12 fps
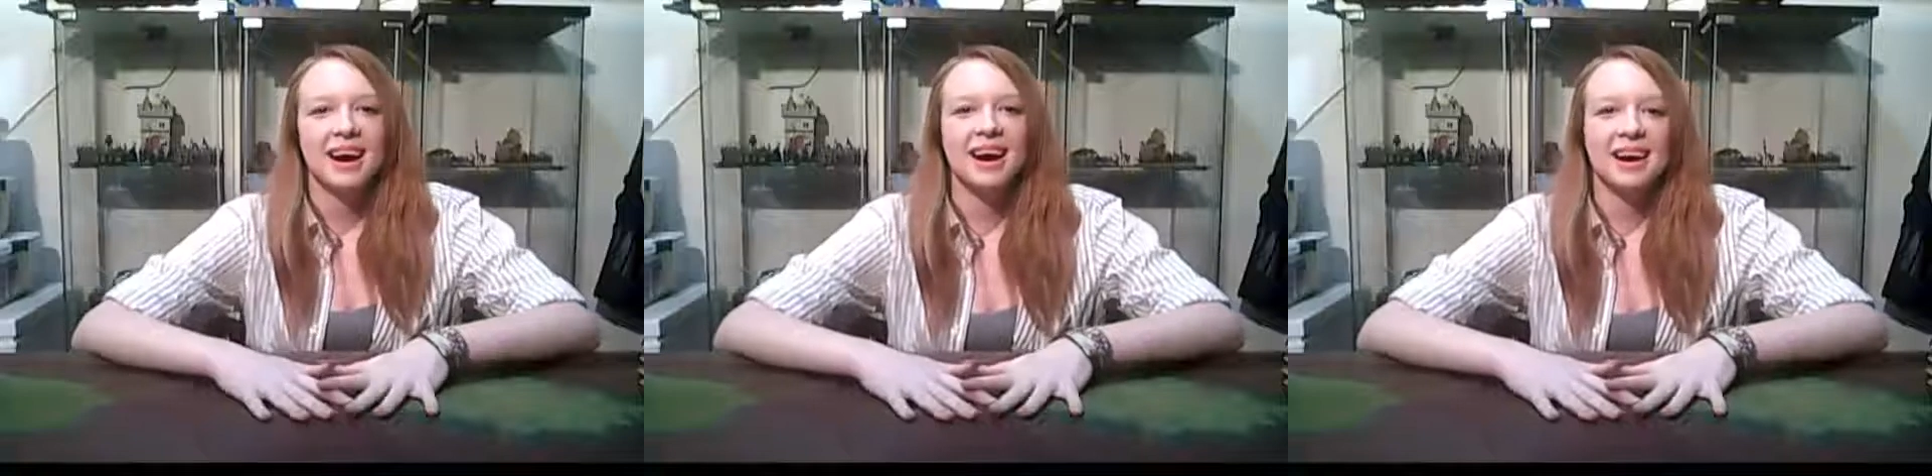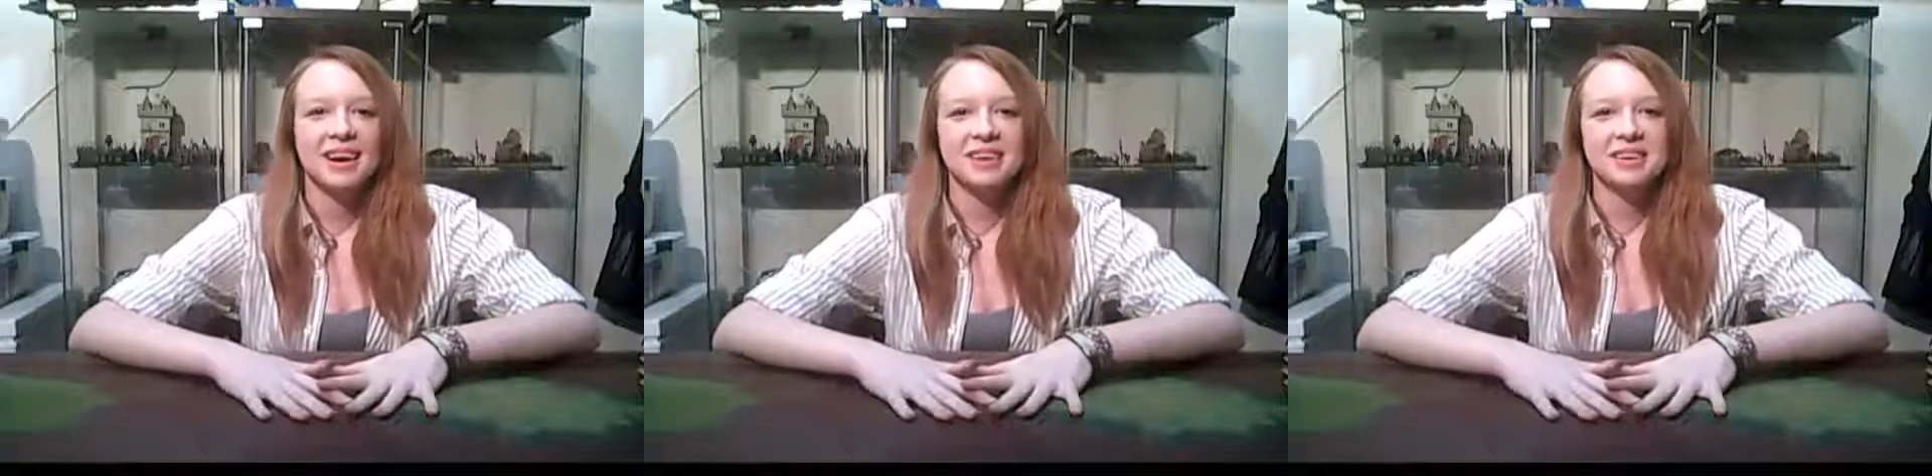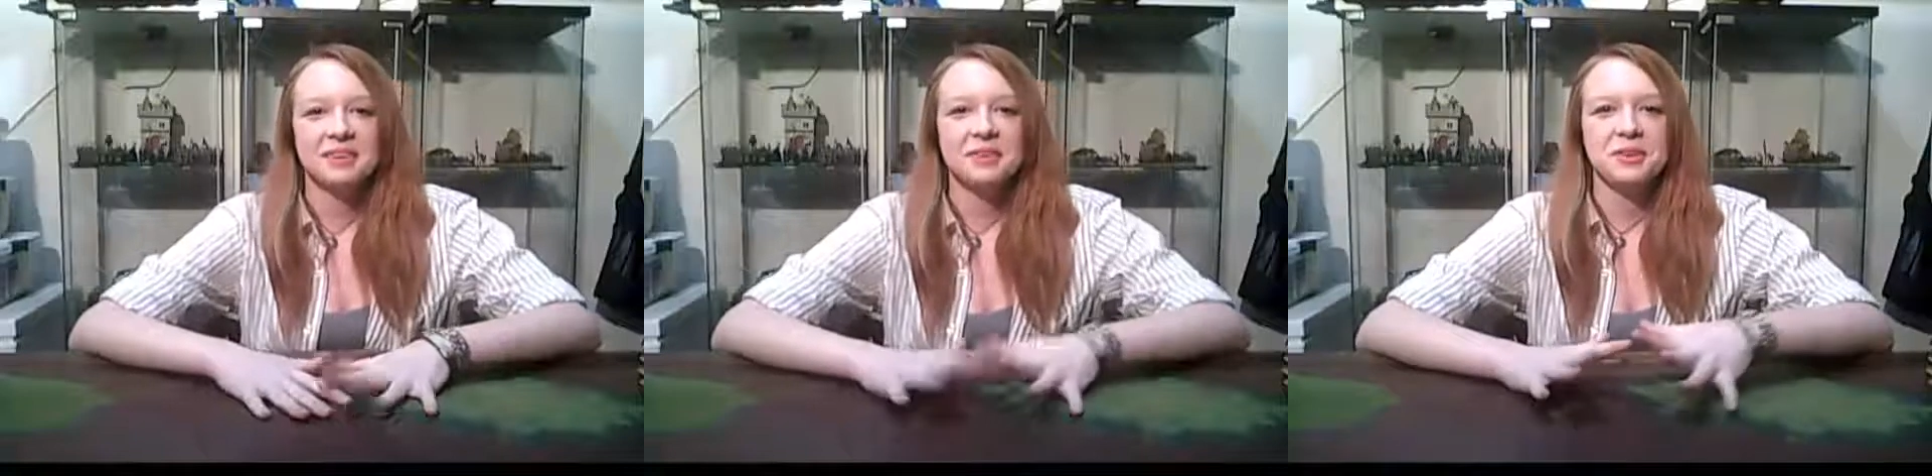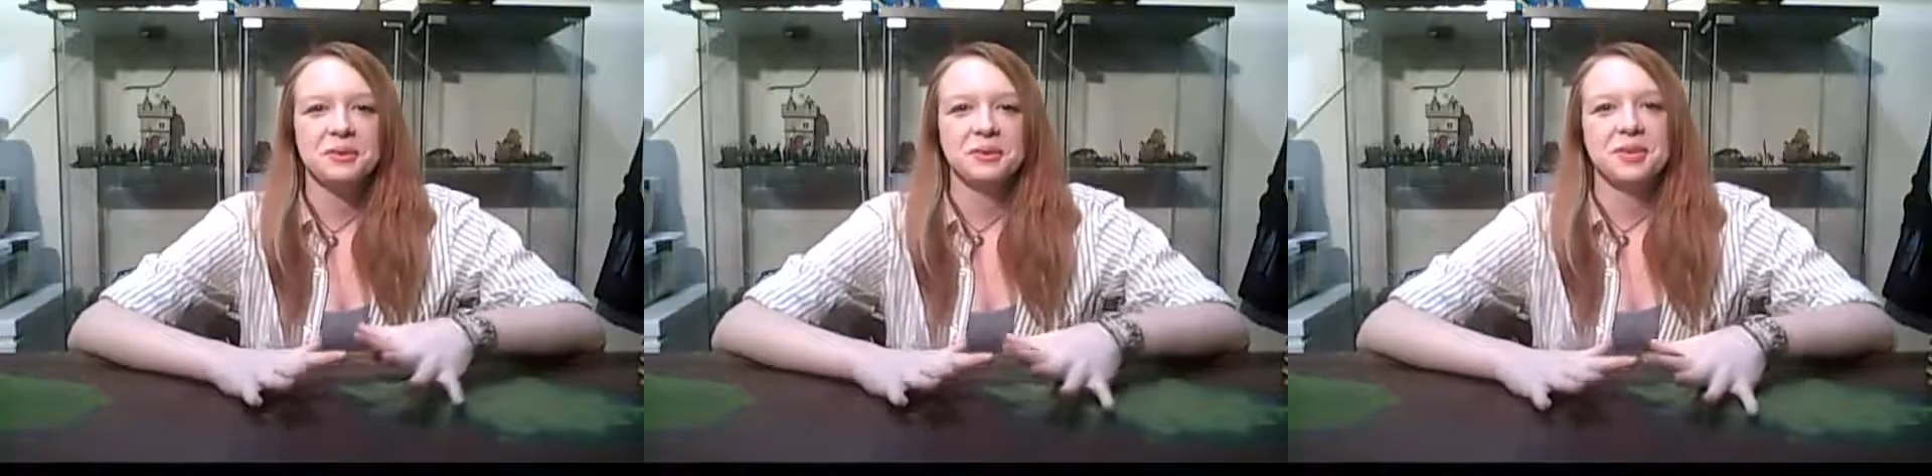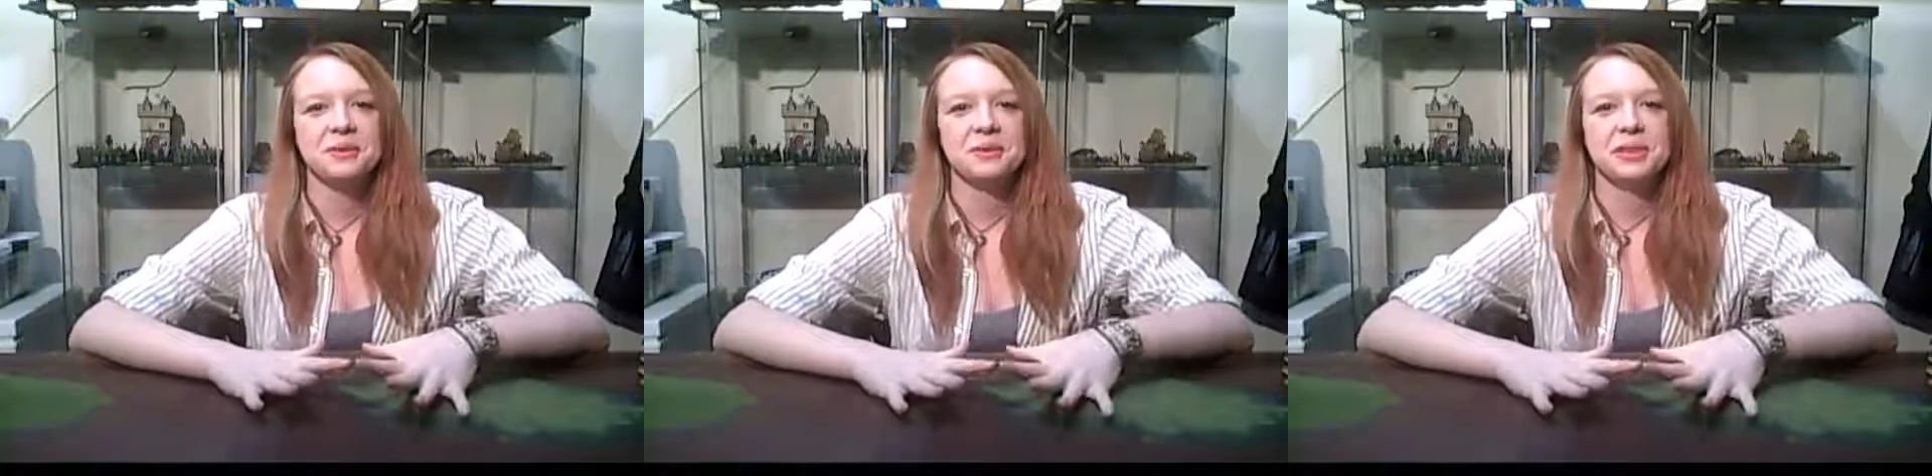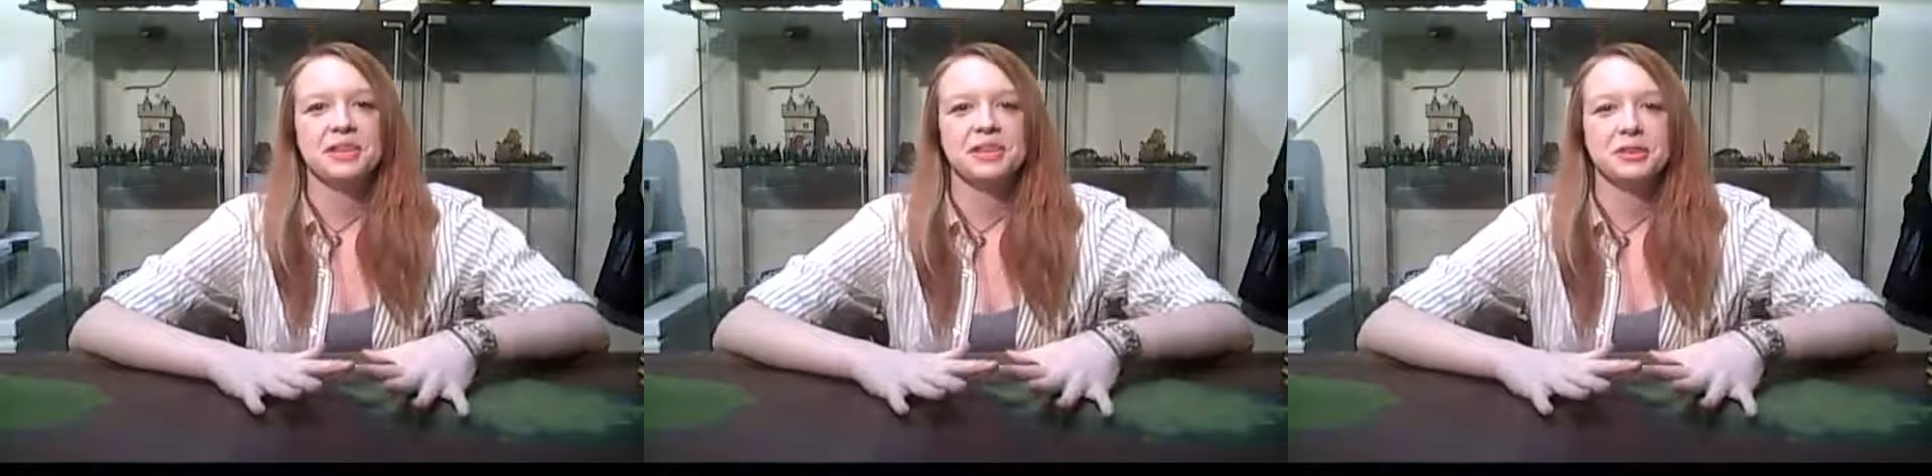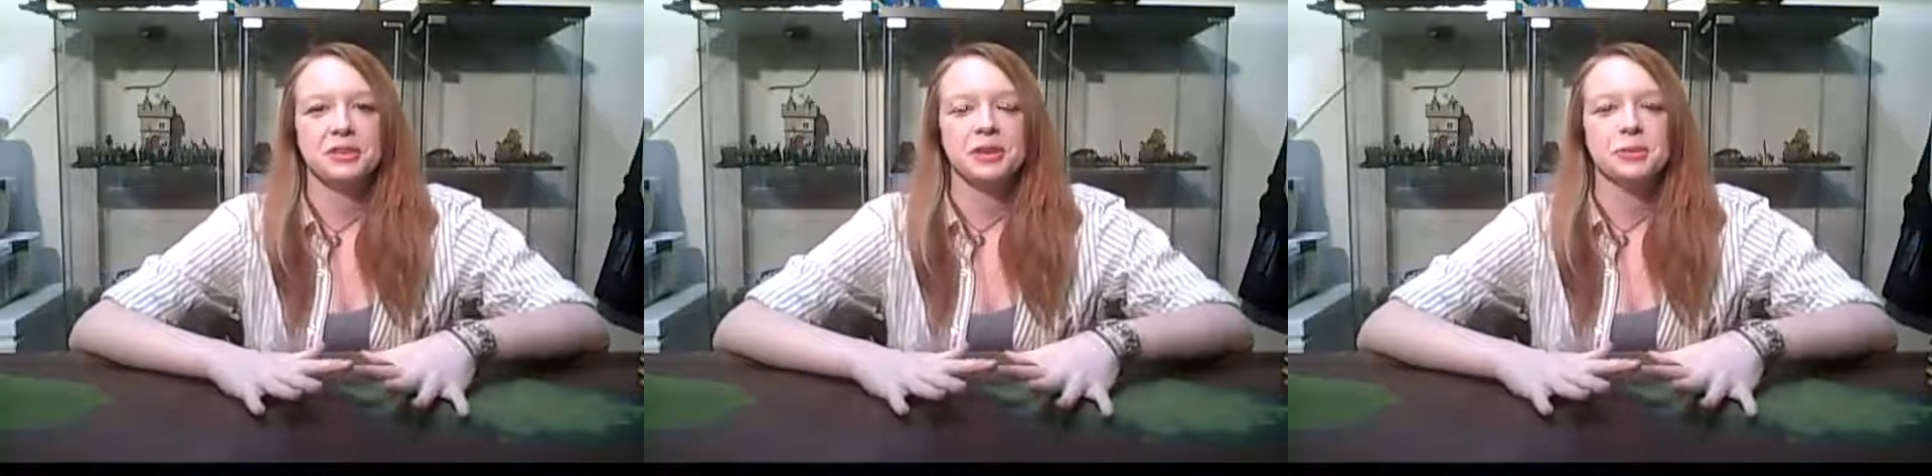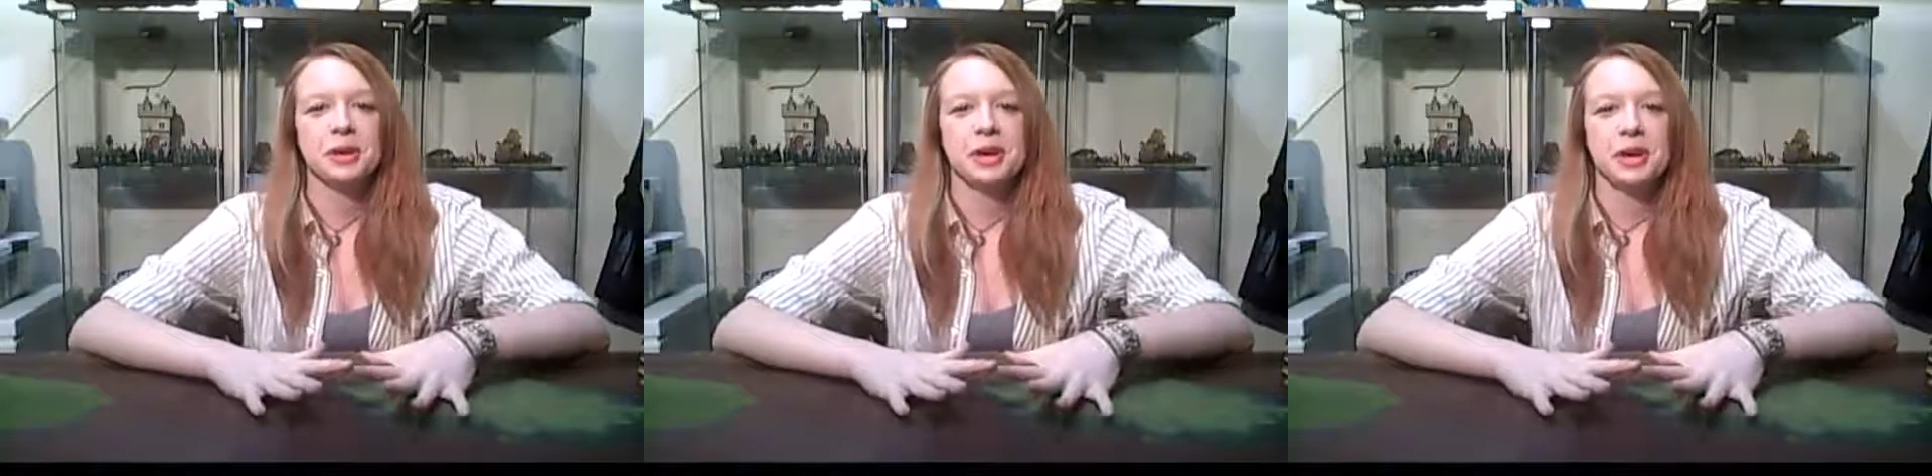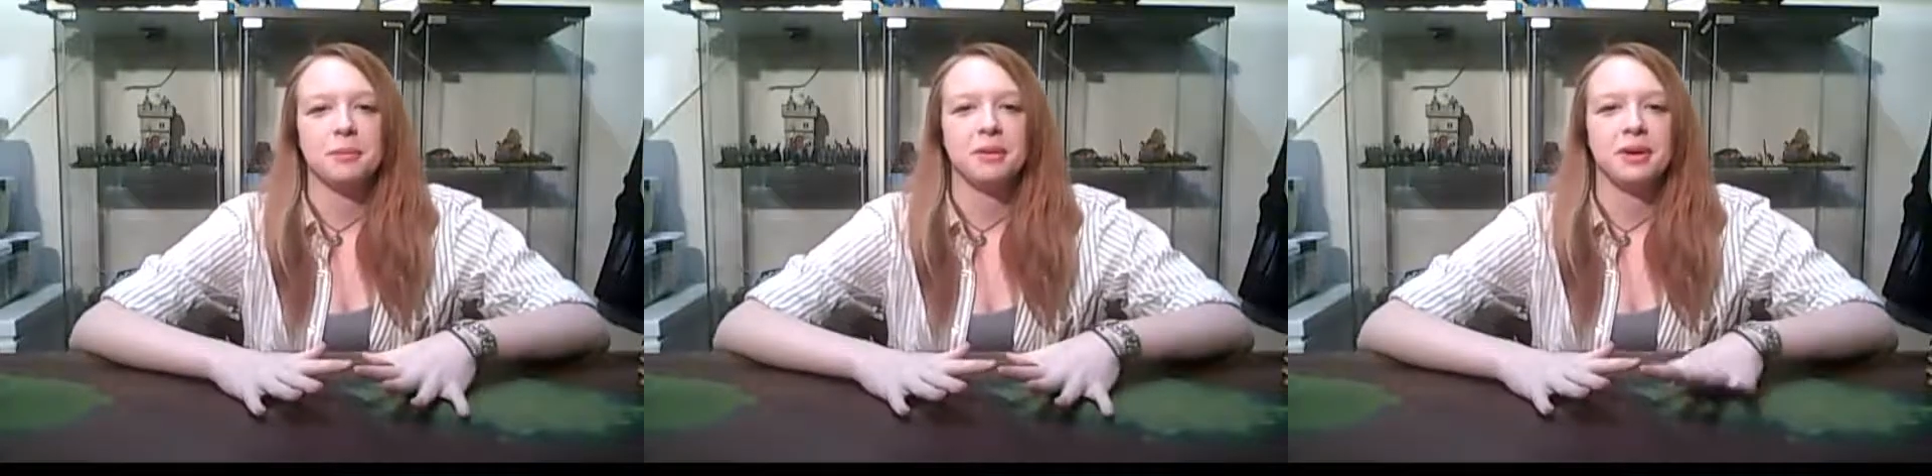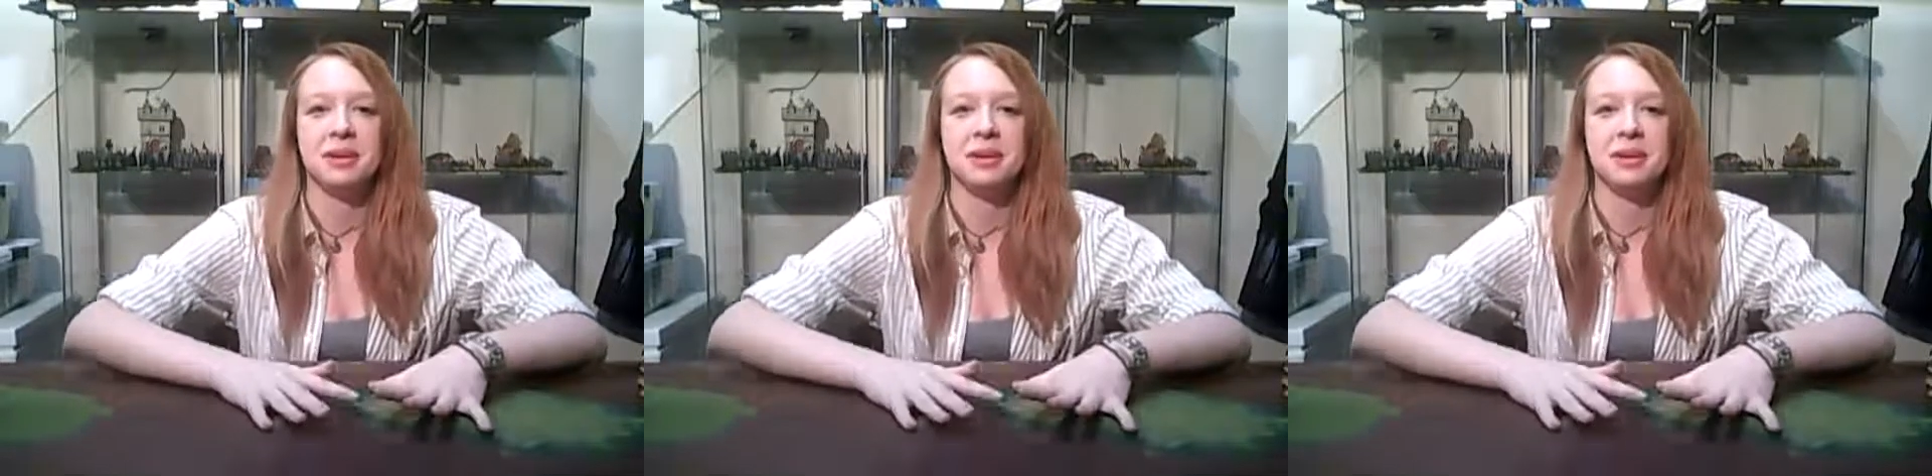Hi, this is Victoria with an intro to Warhammer.